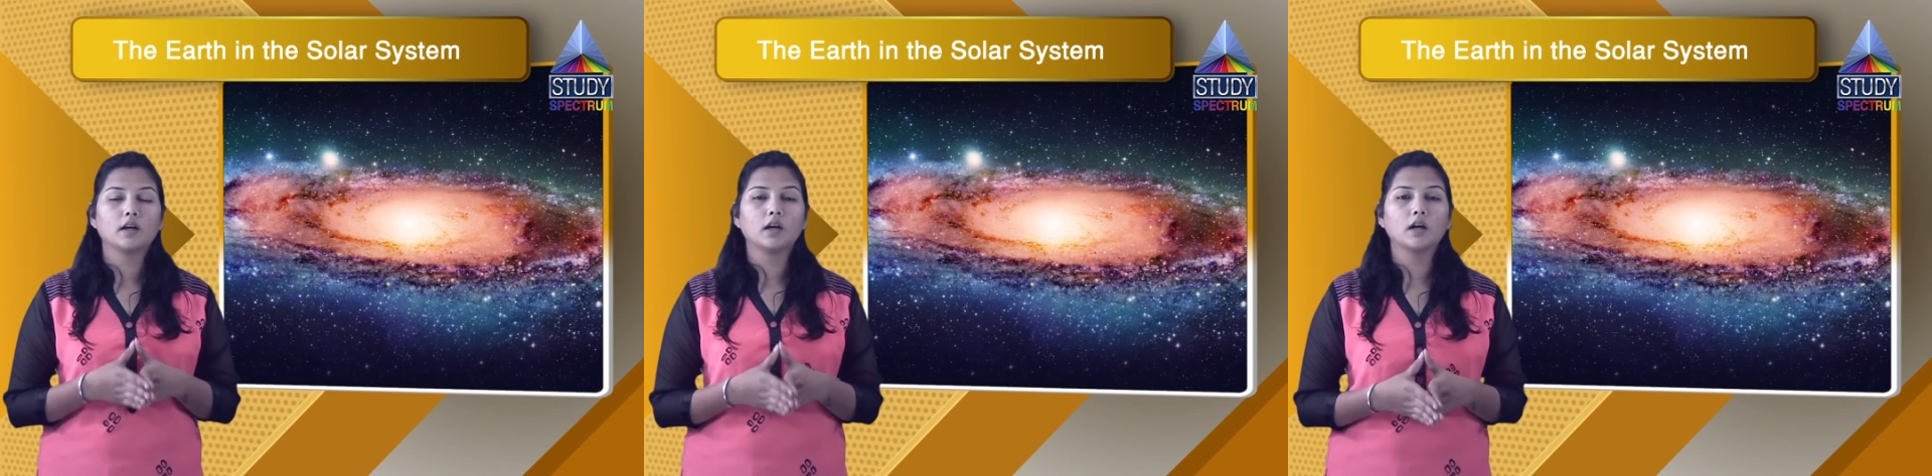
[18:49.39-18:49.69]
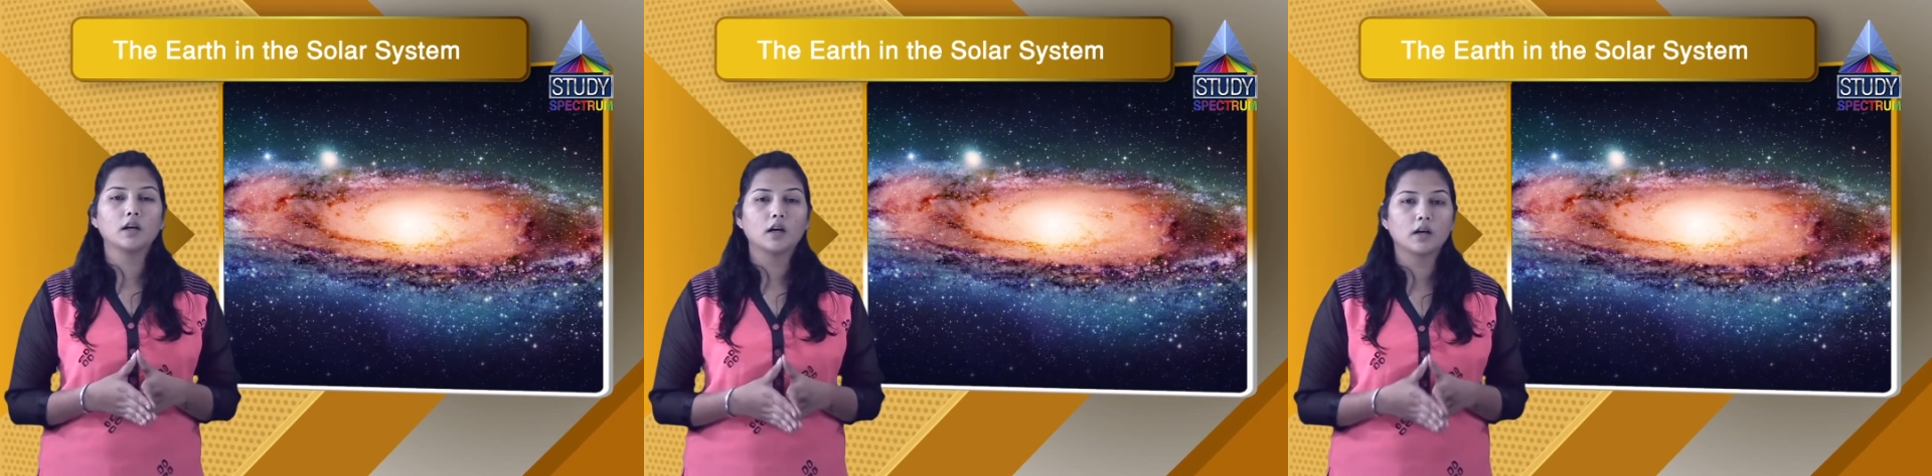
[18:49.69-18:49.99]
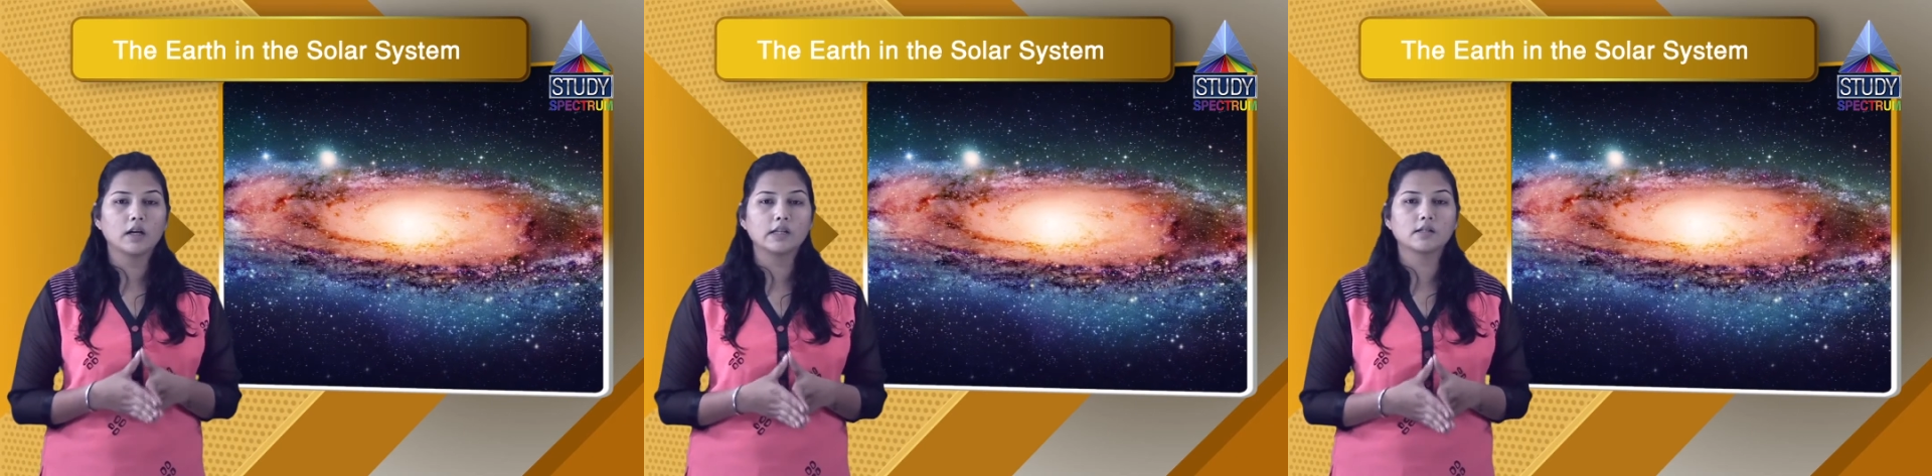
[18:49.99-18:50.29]
Ganga
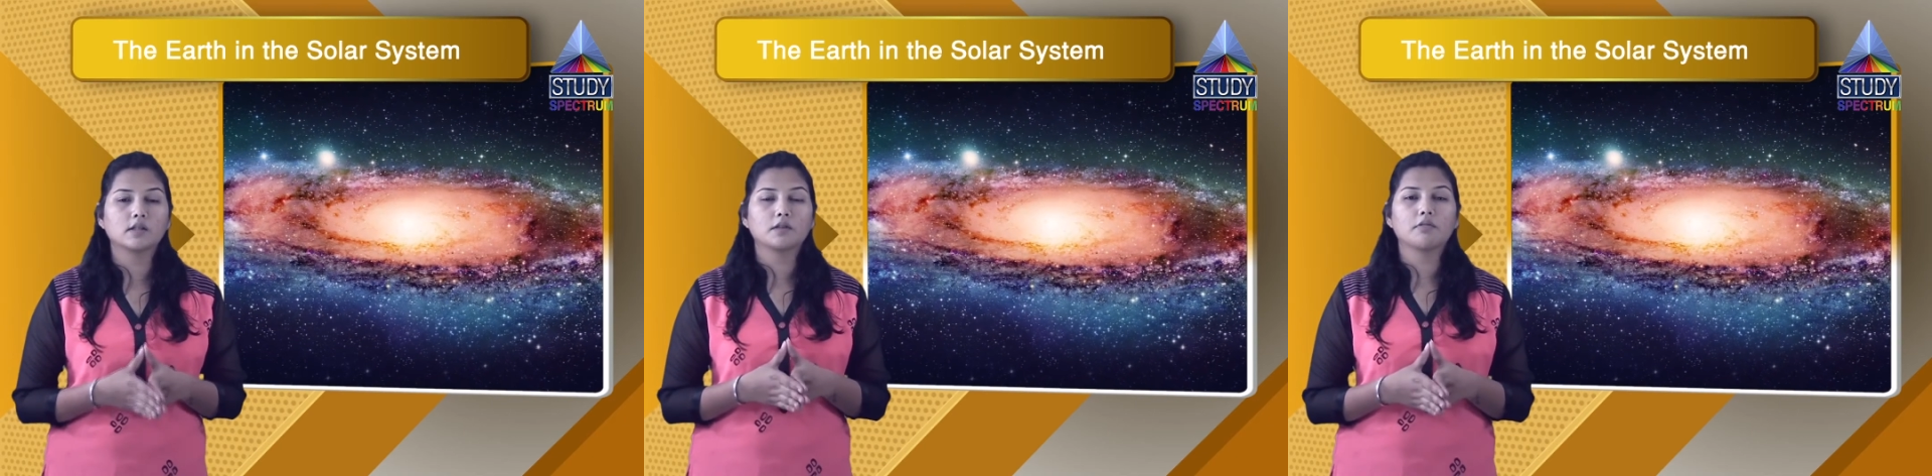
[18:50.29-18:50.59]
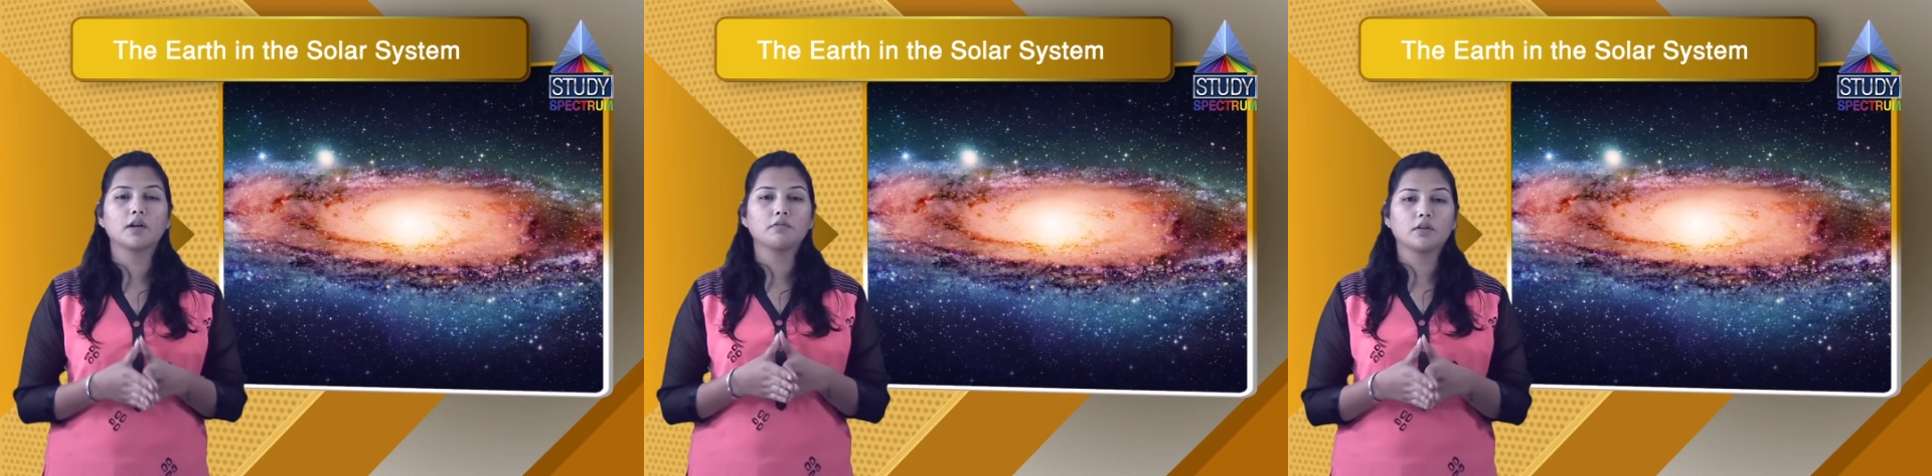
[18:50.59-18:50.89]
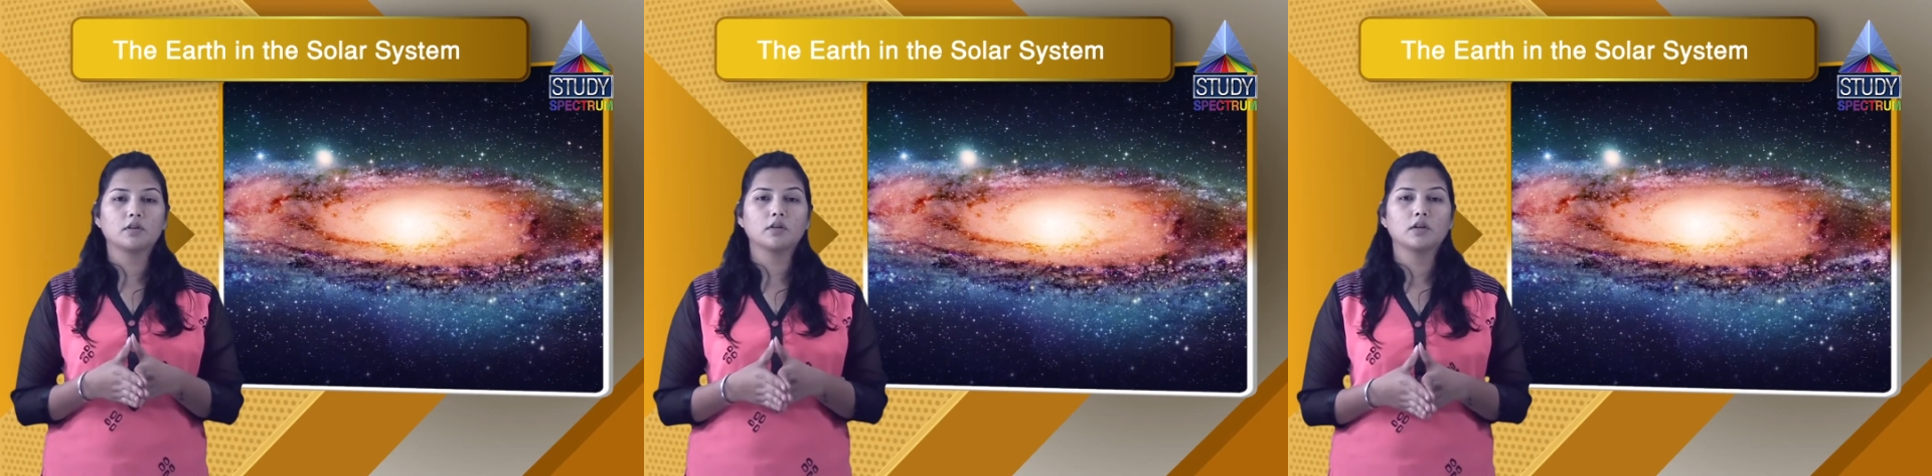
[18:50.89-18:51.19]
is the river.